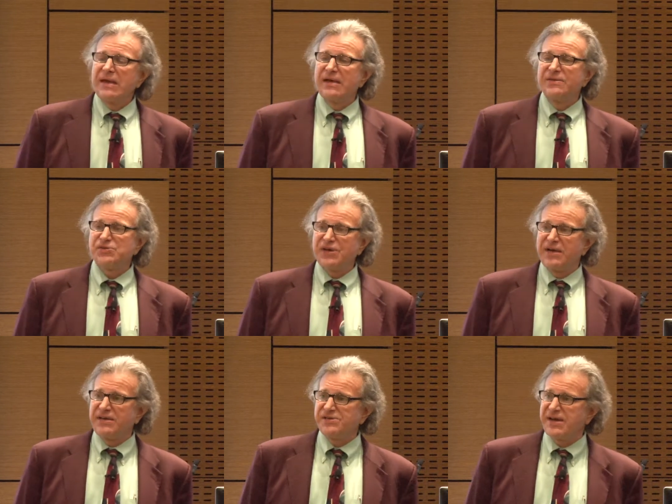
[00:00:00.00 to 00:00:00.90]
And the
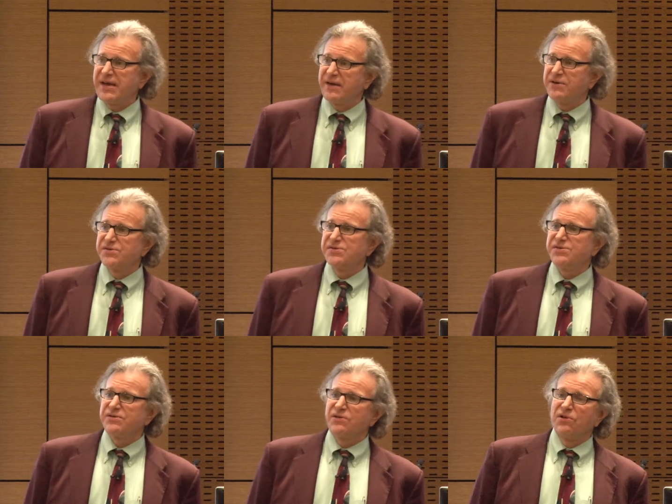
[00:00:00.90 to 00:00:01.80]
Chinese
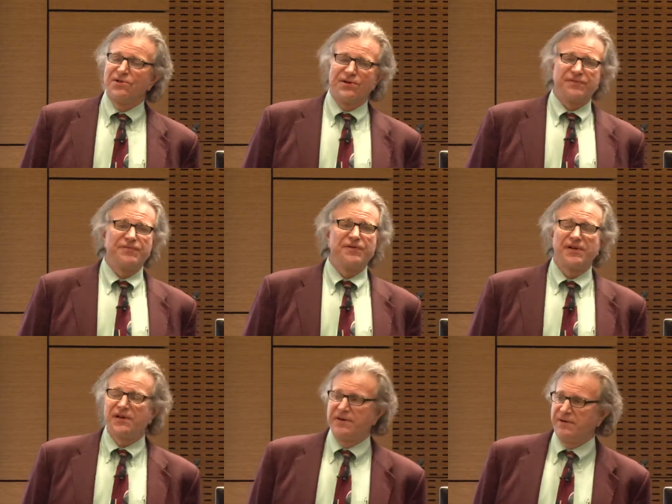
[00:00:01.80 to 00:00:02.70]
hackers lurked for a
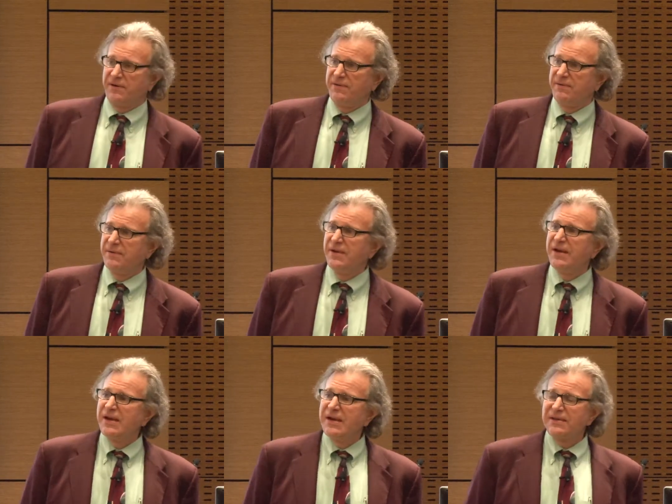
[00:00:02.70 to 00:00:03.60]
year.
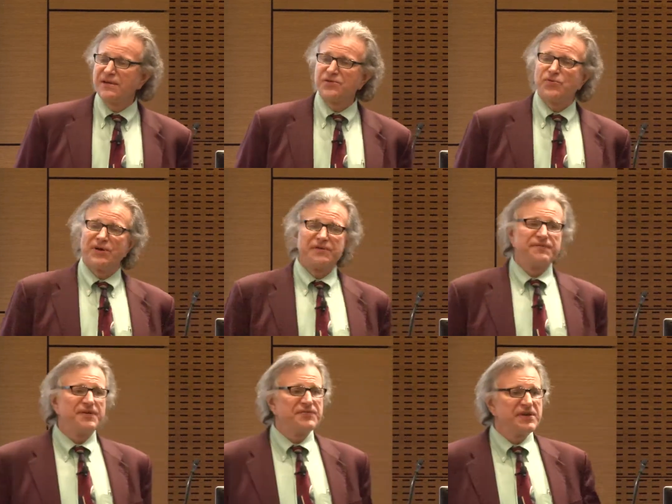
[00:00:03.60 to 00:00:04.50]
And then in
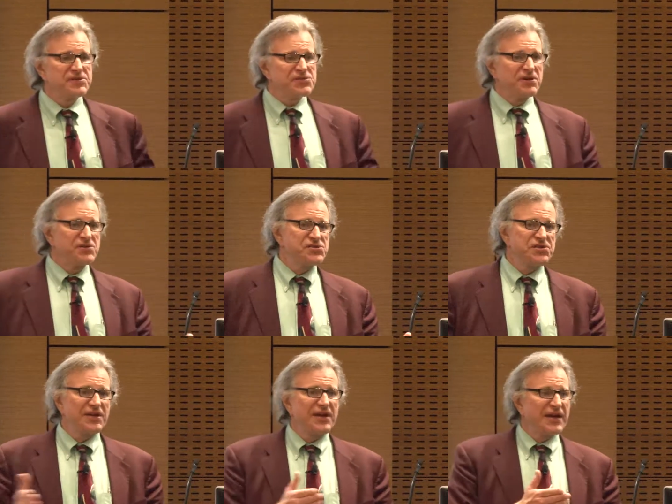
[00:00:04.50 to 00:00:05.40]
2015 started
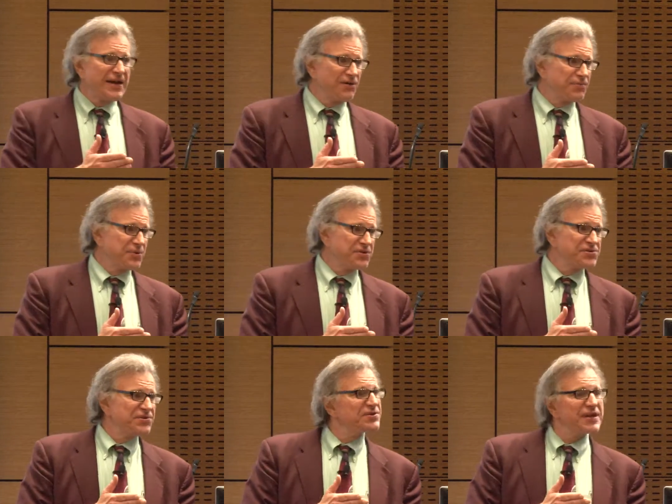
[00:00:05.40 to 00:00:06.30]
sucking out
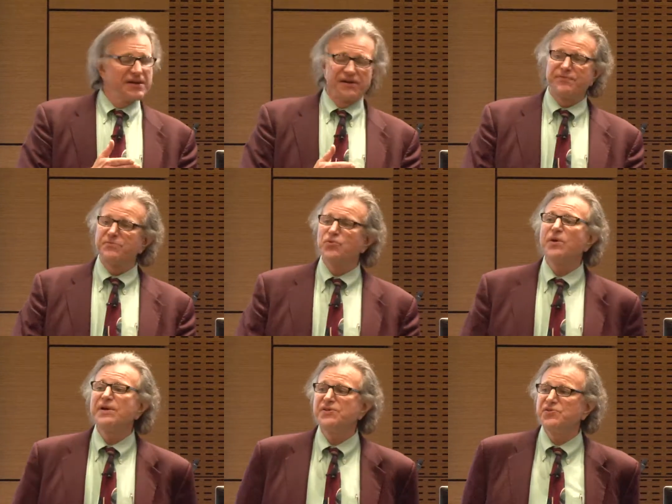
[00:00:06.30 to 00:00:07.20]
personal data from
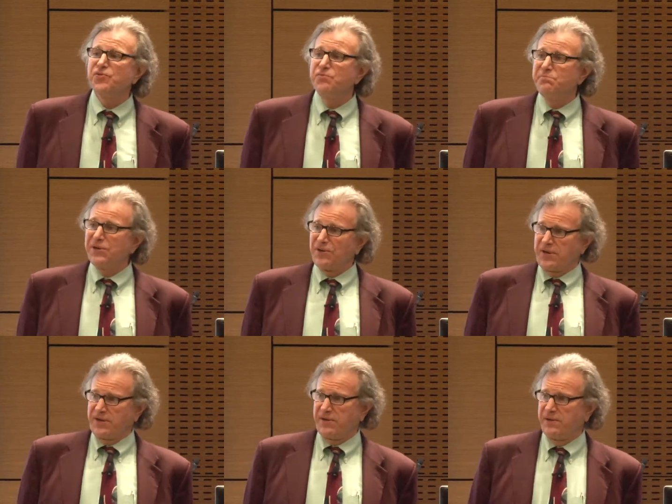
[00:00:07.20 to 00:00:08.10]
22
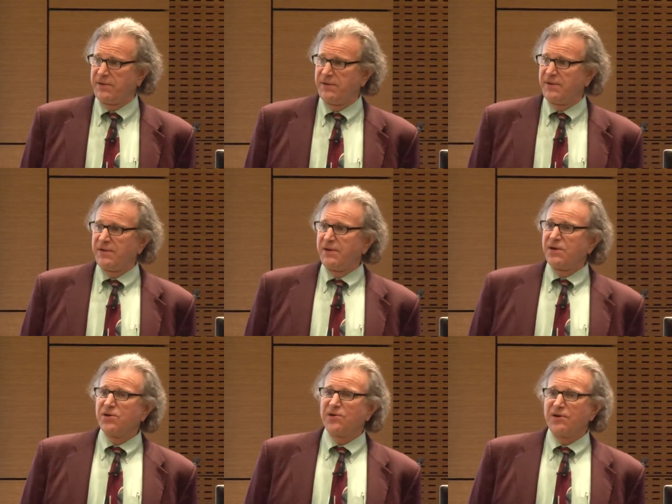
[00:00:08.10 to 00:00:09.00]
million
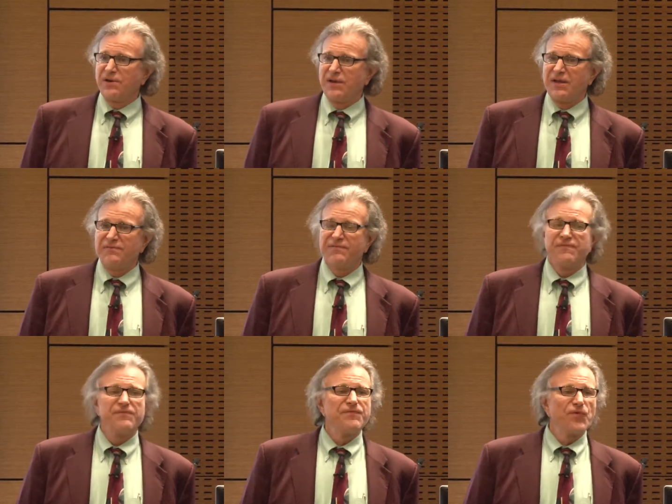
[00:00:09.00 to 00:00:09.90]
current and
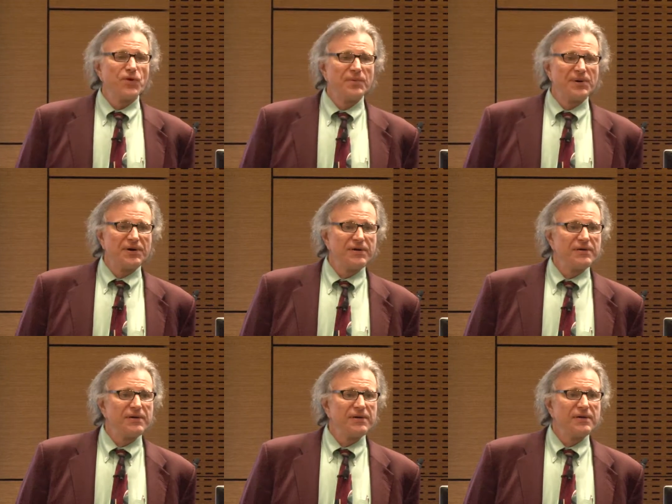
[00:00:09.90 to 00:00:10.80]
former
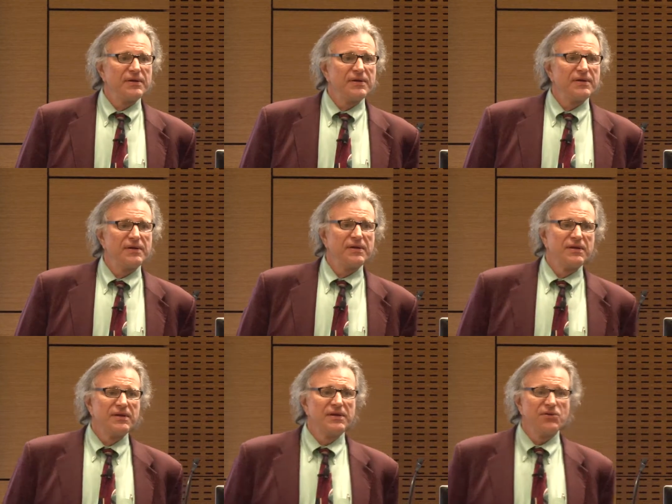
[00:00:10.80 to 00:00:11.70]

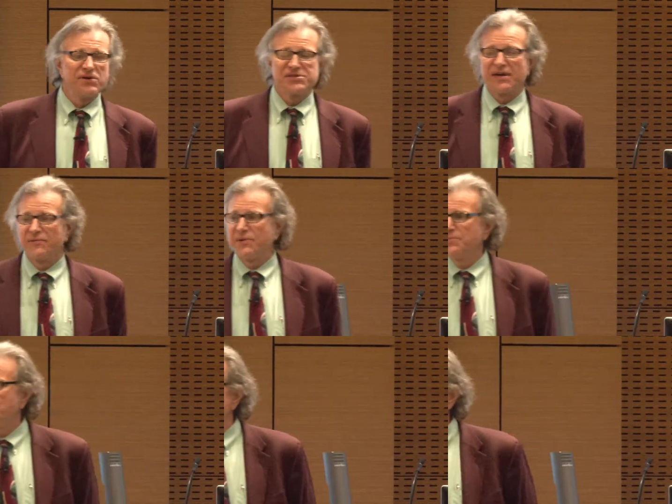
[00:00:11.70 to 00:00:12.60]
US government
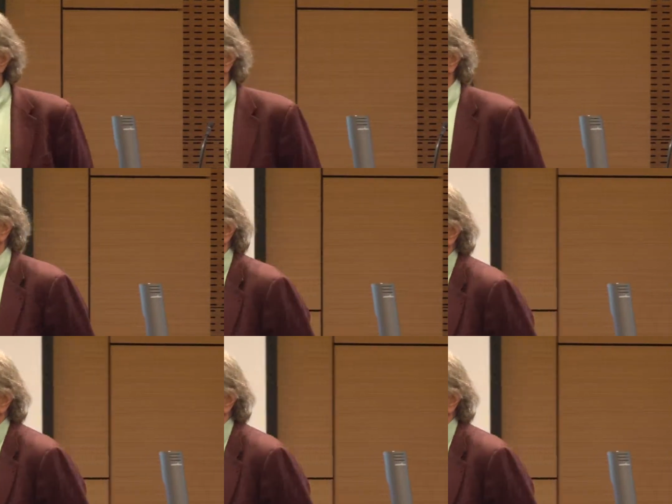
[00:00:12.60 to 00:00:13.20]
employees.